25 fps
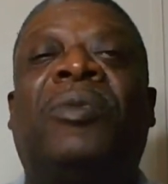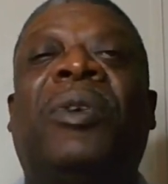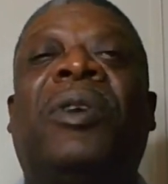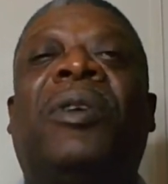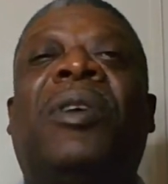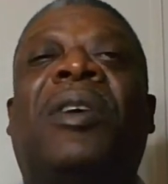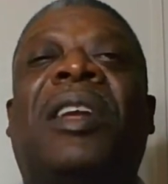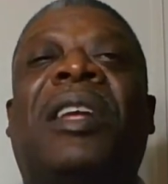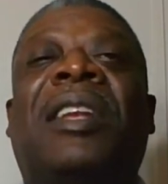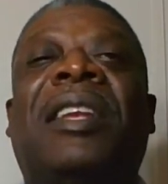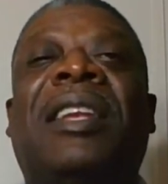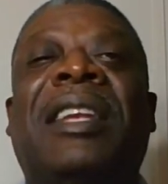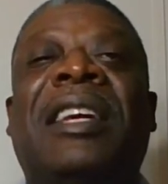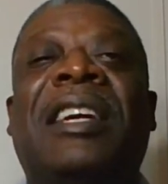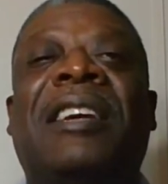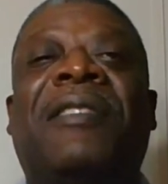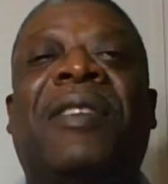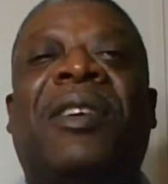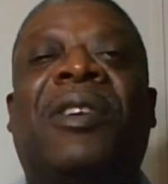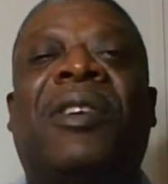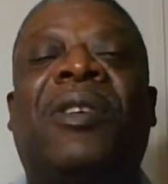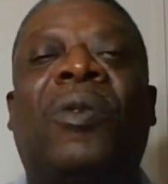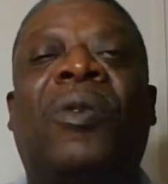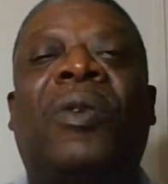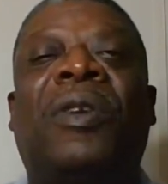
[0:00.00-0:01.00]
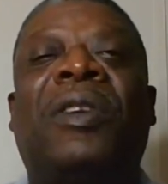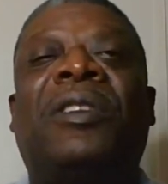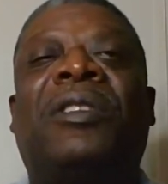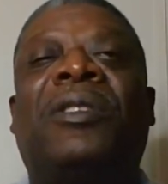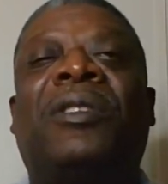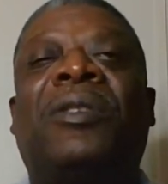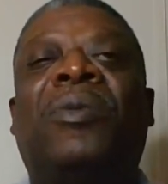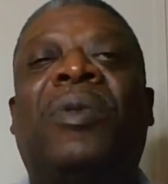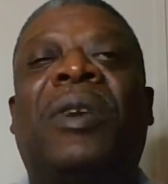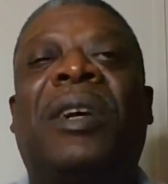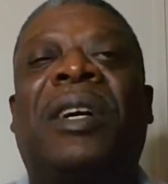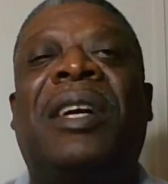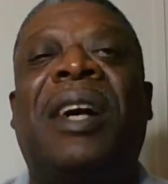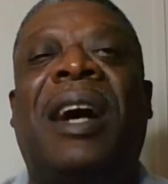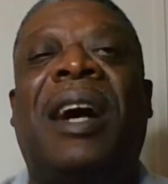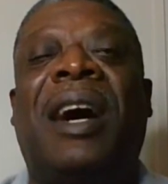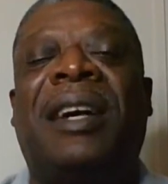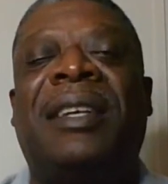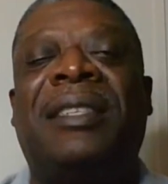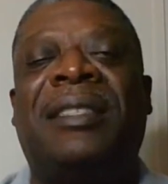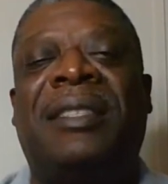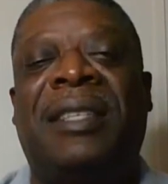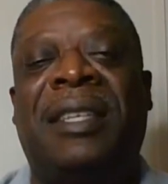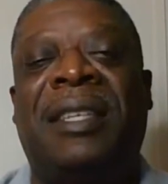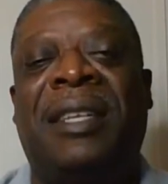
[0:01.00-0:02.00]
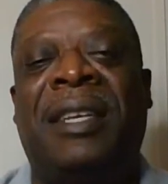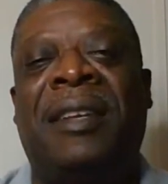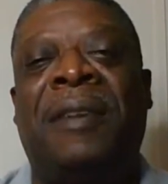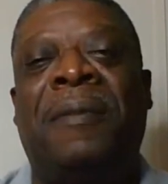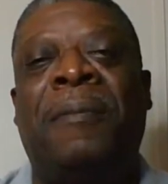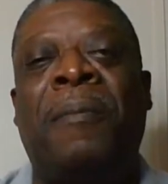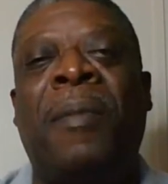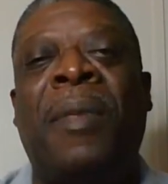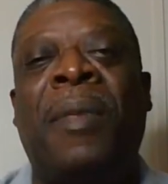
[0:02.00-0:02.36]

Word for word: We're going to live according to what God said.